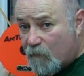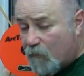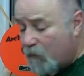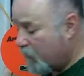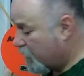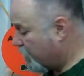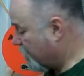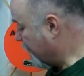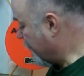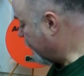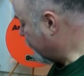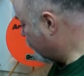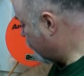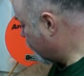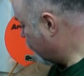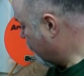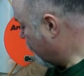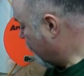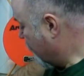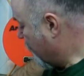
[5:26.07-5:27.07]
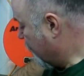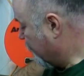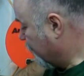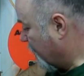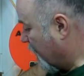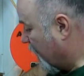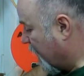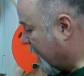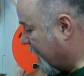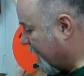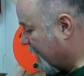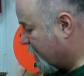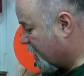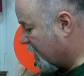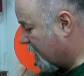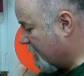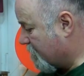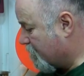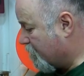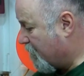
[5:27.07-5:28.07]
workbench and
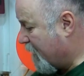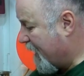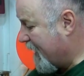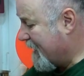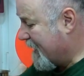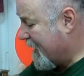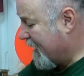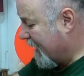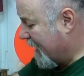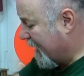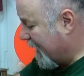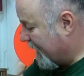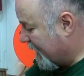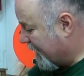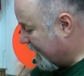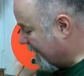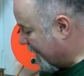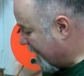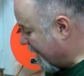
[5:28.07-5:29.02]
actually bending it